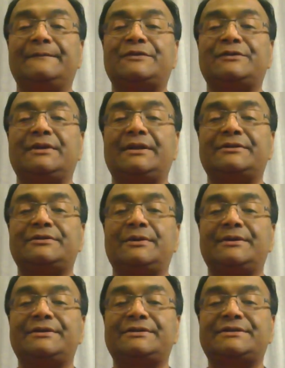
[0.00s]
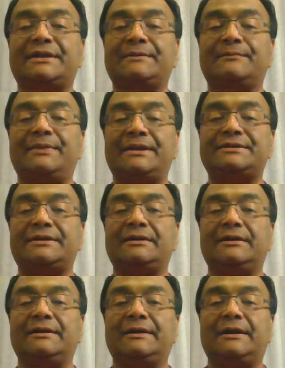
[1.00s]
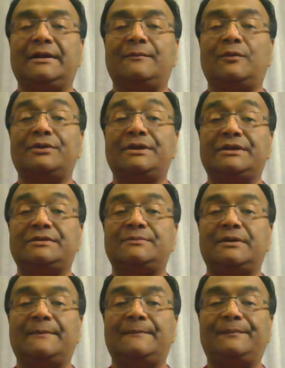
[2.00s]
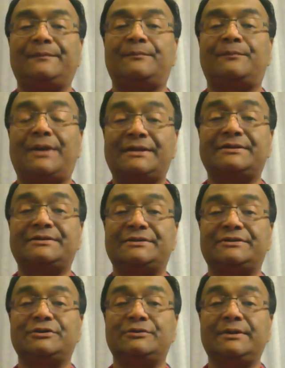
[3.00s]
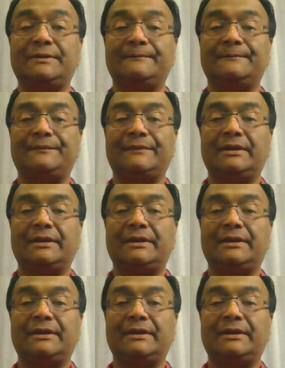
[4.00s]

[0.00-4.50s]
to understand better what each practice is doing.